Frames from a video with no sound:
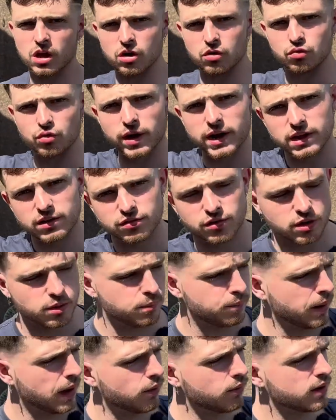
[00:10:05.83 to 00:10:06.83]
ready for
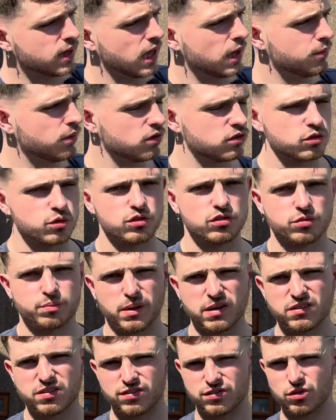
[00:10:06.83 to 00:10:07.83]
power cable, so it's just
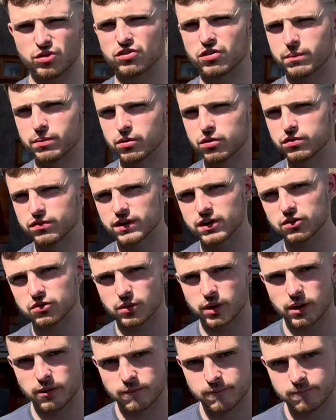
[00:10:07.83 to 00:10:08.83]
about future proofing as well.